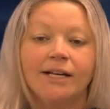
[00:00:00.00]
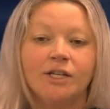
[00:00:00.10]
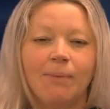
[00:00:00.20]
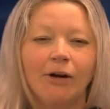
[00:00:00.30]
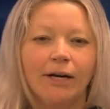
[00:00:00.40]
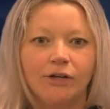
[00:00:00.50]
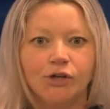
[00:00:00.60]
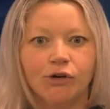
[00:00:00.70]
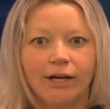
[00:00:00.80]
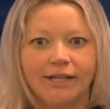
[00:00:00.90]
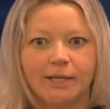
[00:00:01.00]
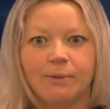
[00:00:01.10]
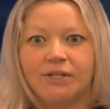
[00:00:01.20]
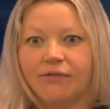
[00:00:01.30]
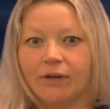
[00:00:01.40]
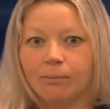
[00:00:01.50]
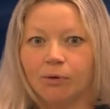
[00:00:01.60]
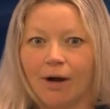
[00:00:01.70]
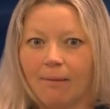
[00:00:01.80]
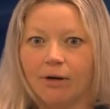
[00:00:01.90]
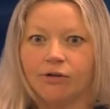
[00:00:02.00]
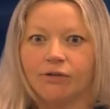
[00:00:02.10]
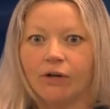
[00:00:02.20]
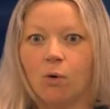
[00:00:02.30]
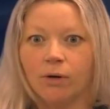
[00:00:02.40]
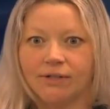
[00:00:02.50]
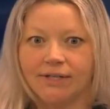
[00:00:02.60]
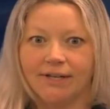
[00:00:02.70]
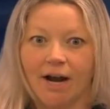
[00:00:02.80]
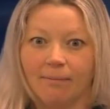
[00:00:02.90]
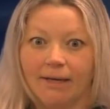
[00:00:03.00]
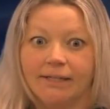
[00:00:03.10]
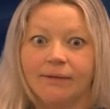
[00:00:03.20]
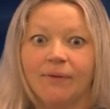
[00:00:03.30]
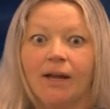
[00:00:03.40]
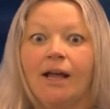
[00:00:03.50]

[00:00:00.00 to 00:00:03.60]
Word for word: to better integrate the specific parameters of a course assignment.